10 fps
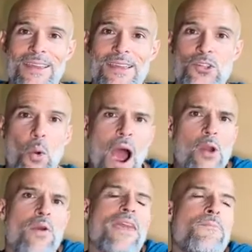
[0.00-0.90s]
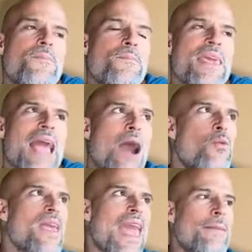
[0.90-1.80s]
So are we
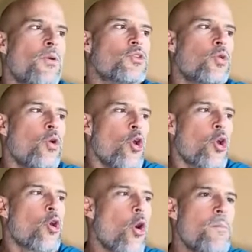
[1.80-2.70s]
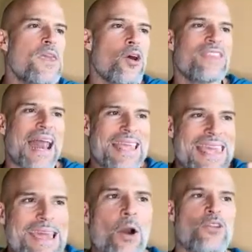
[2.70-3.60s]
able to go beyond that
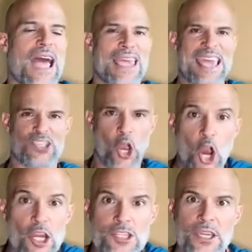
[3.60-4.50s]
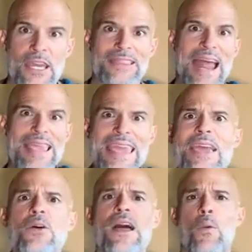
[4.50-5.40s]
ego that gets hurt, that
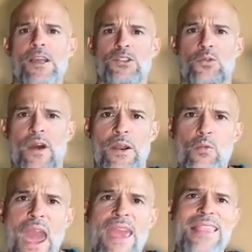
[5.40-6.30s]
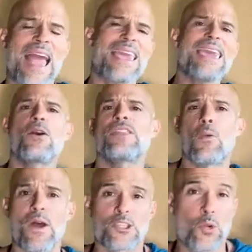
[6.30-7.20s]
ego that wants to run away, that ego that
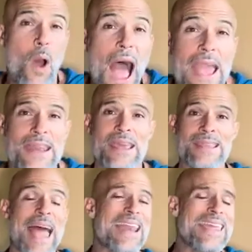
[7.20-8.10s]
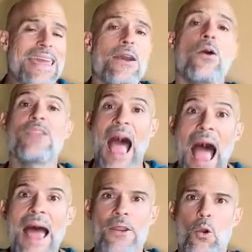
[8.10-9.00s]
wants to hide, that ego
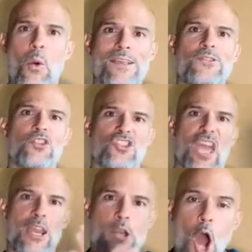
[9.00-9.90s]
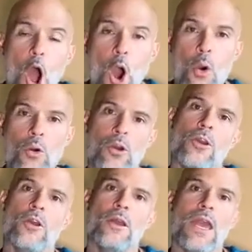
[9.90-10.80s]
that wants to say no
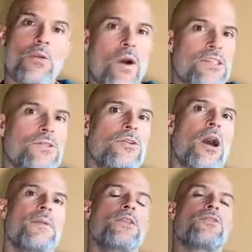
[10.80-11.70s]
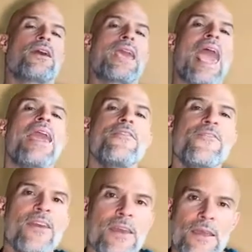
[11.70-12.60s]
and wants to come into the
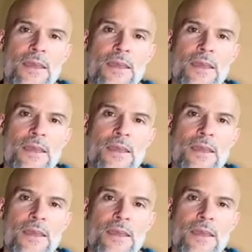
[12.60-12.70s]
cave?